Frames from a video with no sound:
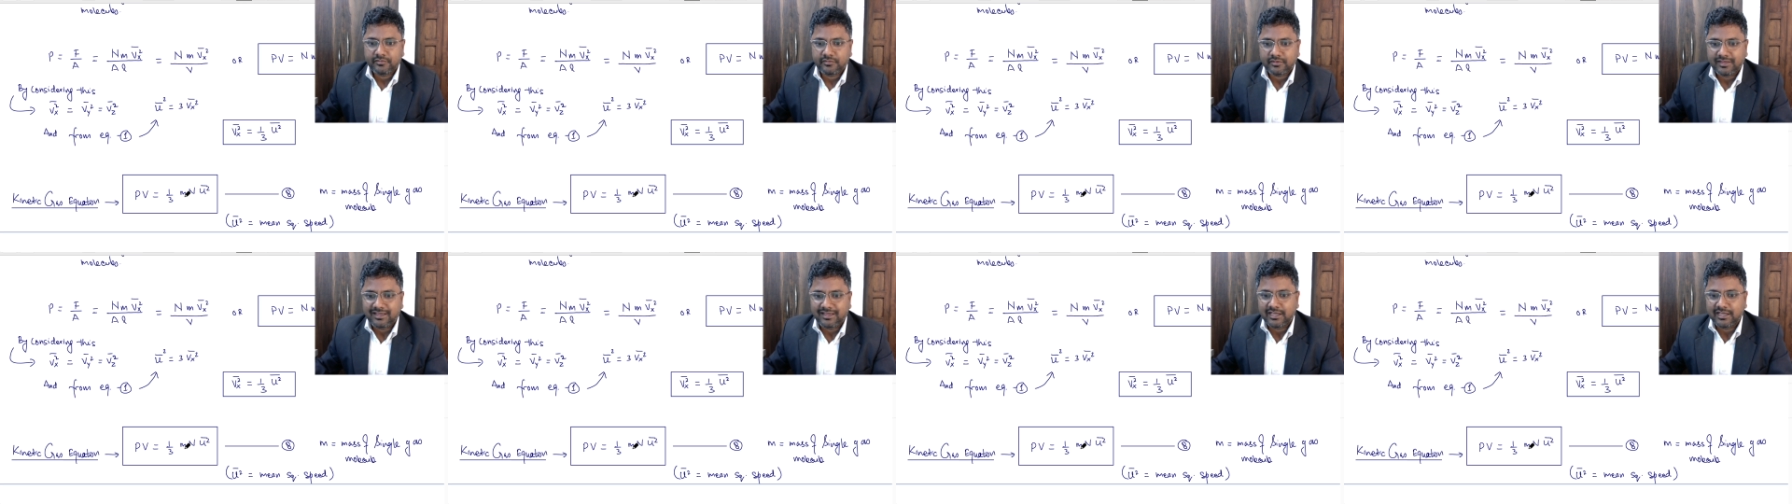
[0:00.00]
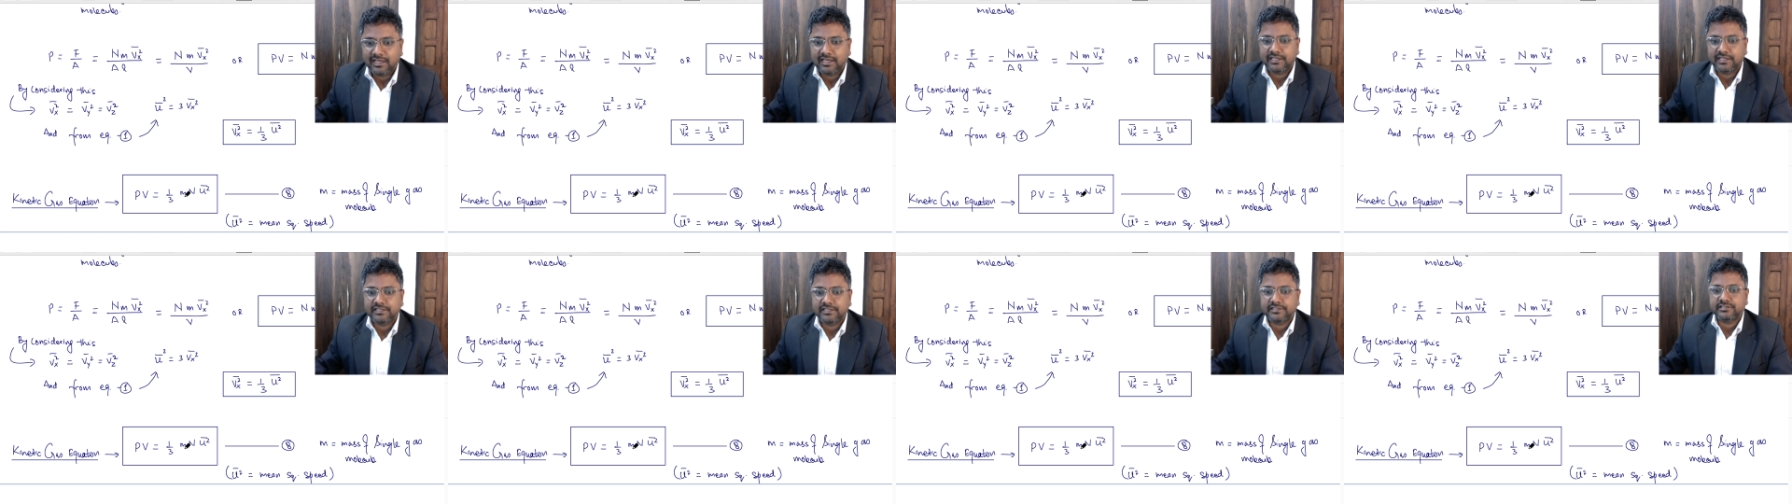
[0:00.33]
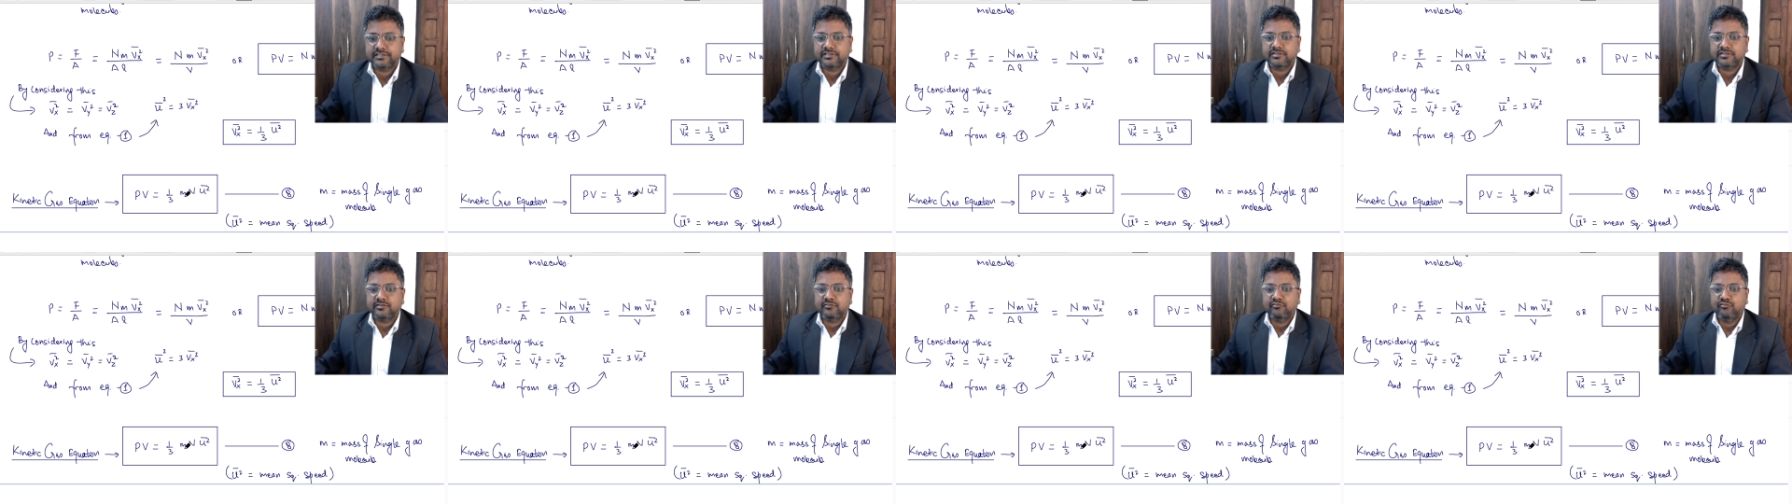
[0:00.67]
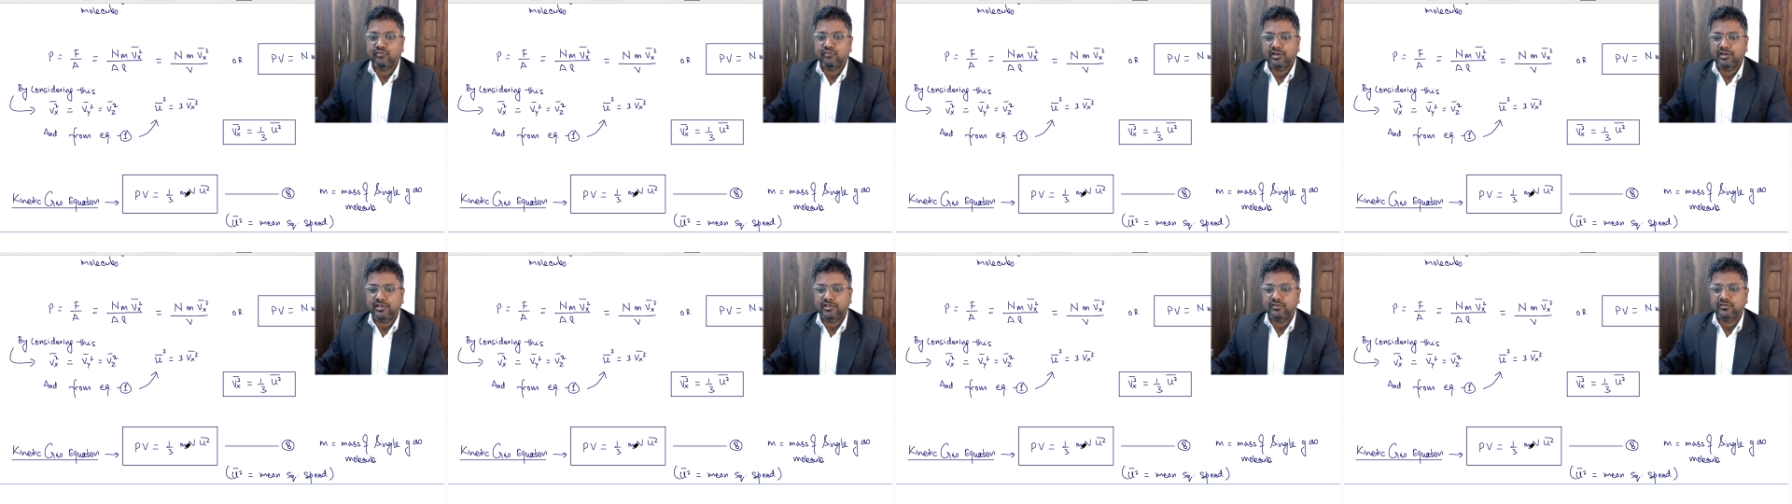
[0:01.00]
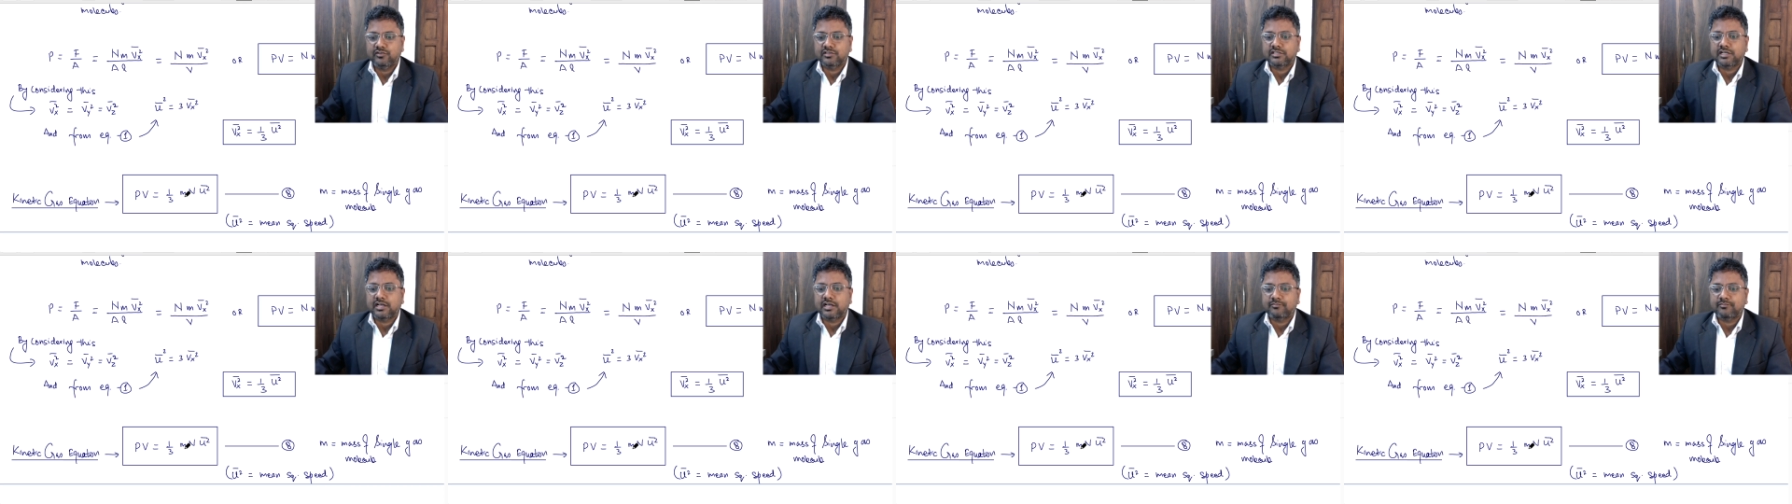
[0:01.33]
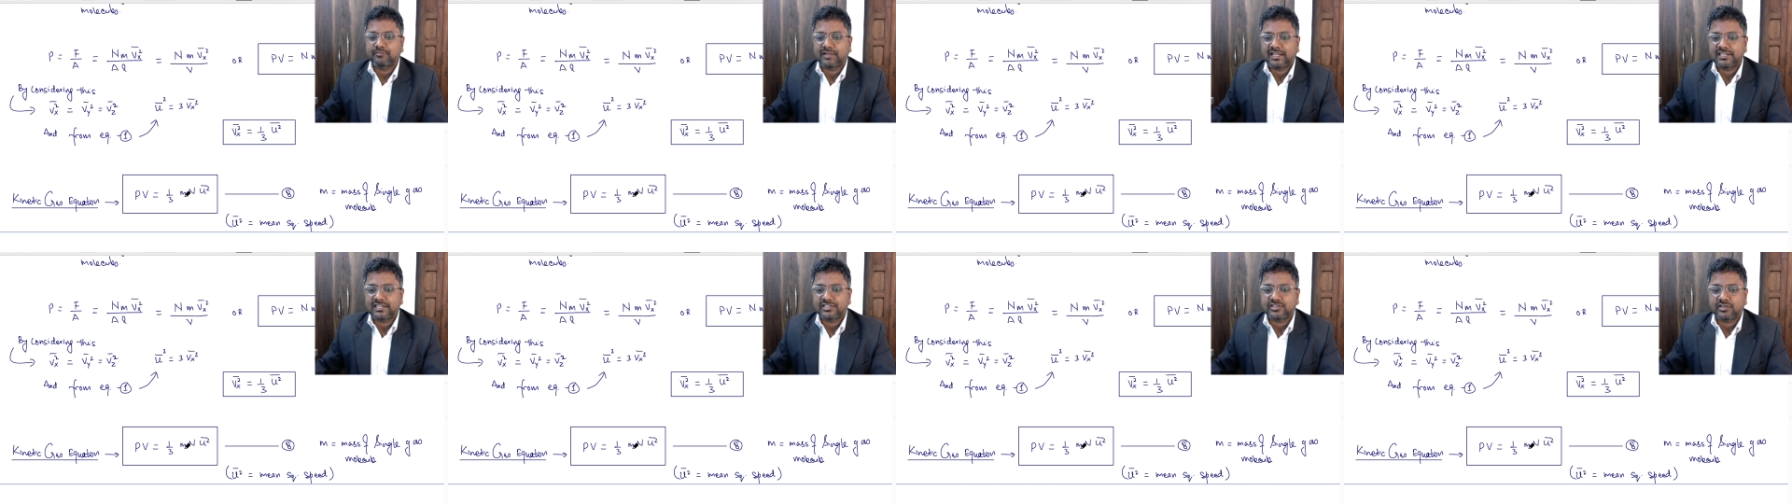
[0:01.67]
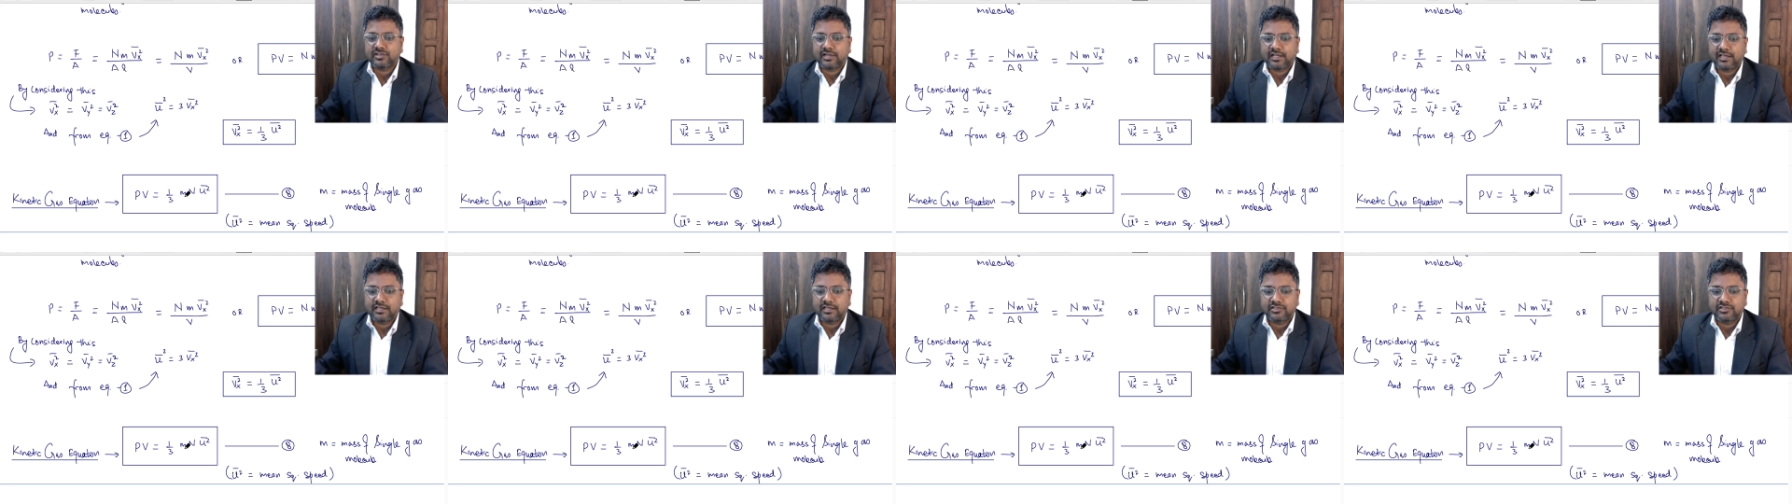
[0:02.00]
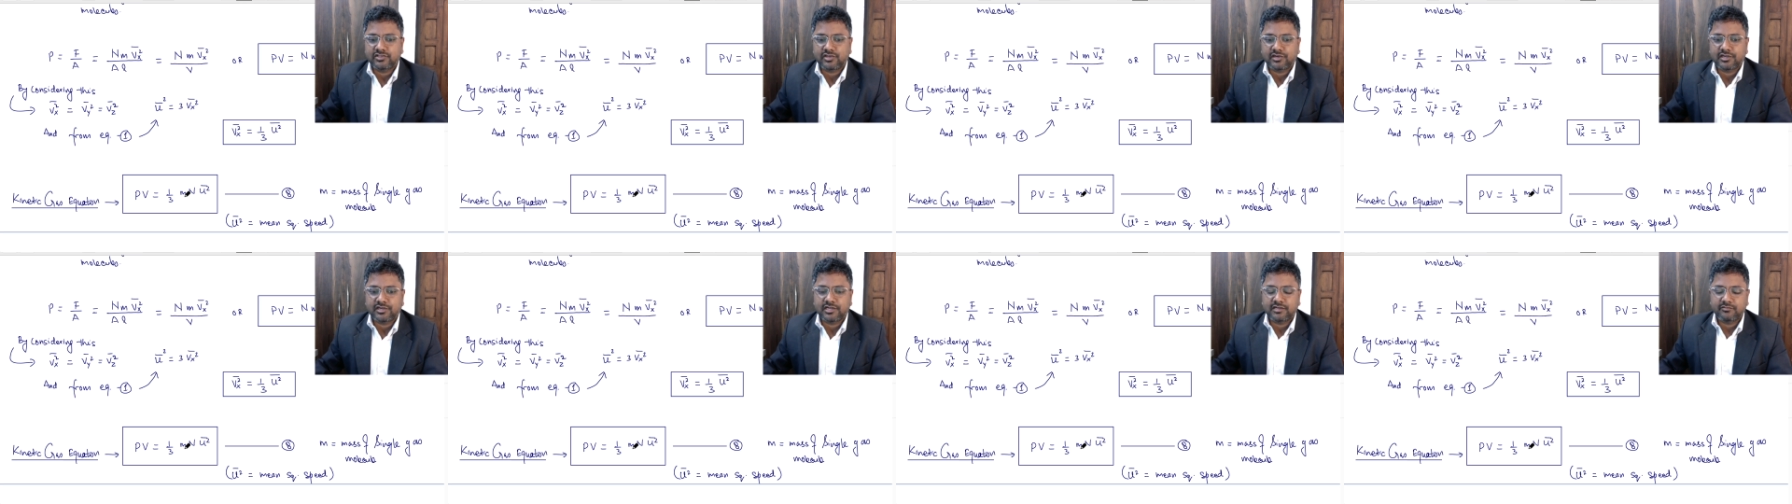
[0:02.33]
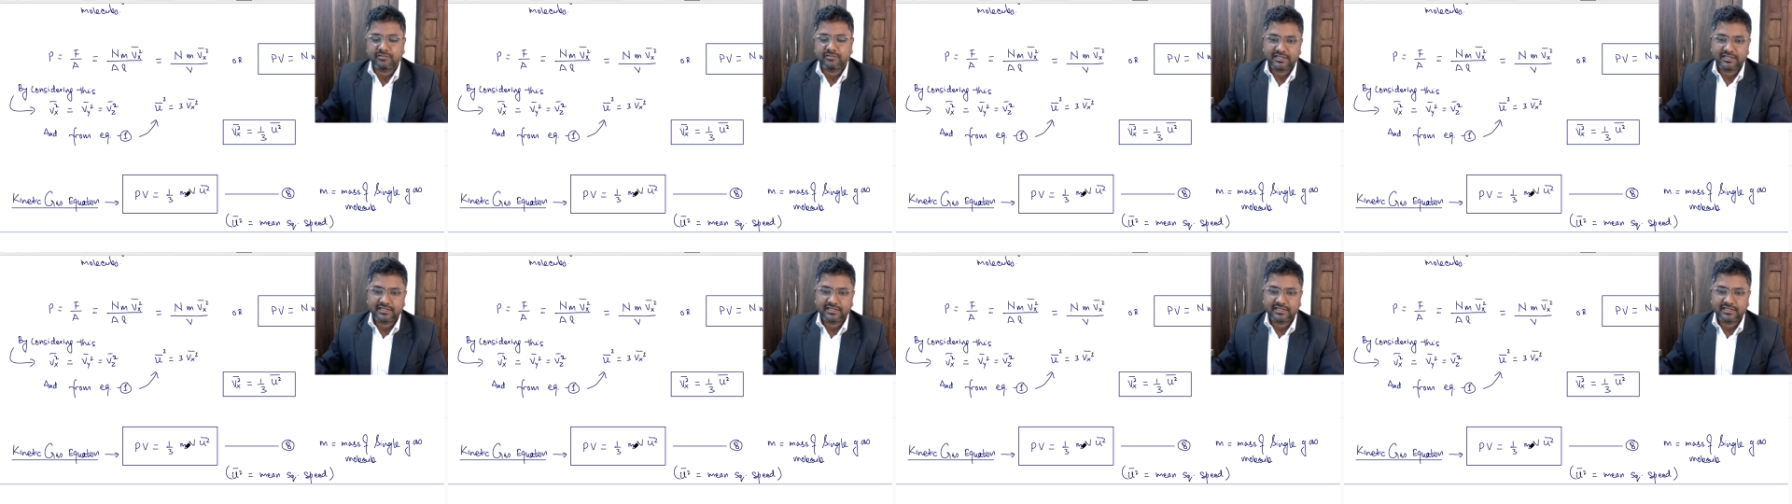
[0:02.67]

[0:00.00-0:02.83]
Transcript: gas molecules, or pressure exerted by